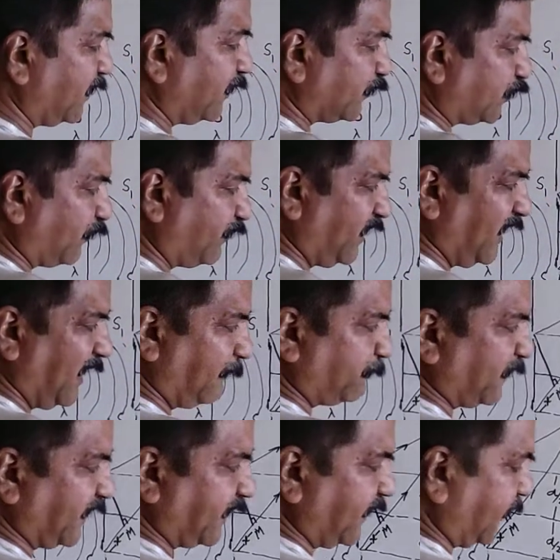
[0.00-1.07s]
So we have
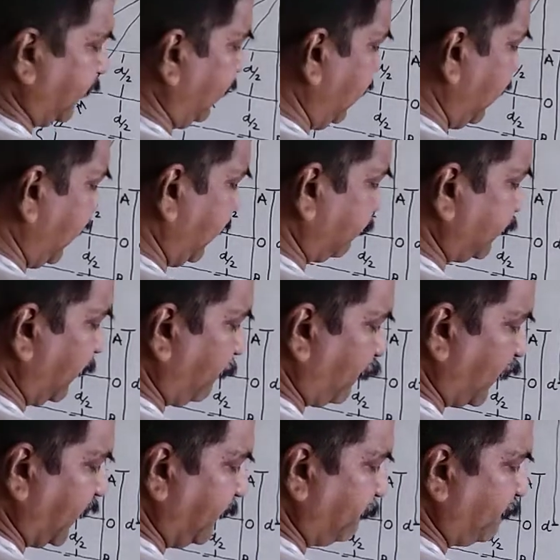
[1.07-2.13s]
taken if the
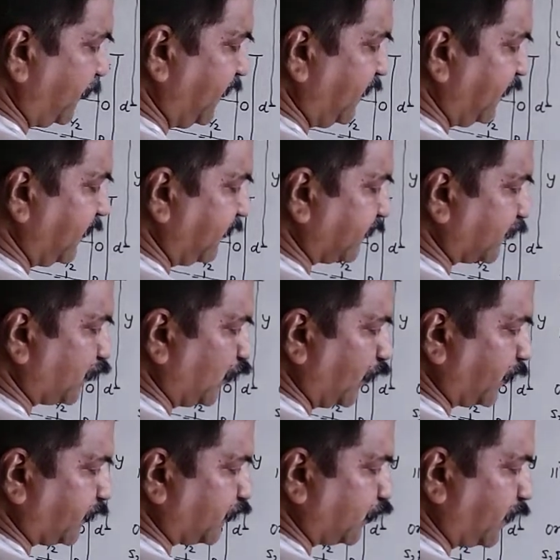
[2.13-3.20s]
point P is
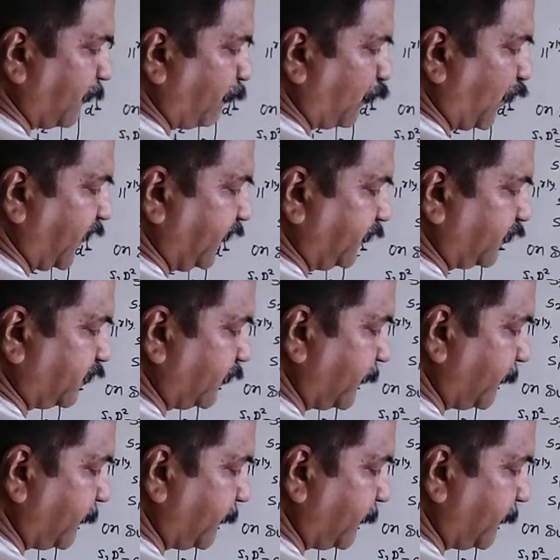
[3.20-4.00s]
close to the point